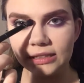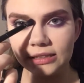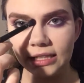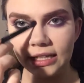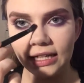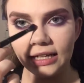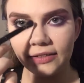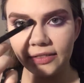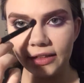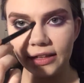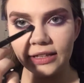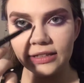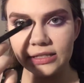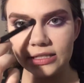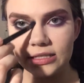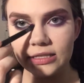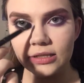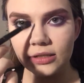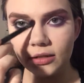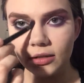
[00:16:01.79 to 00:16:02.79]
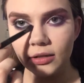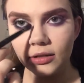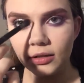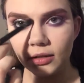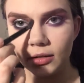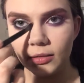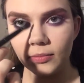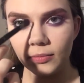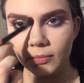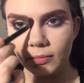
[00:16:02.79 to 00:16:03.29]
take this
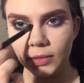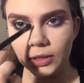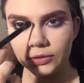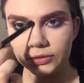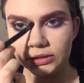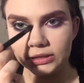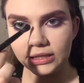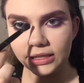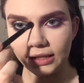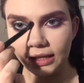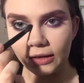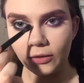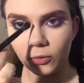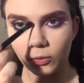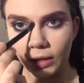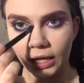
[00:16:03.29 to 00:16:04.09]
mostly like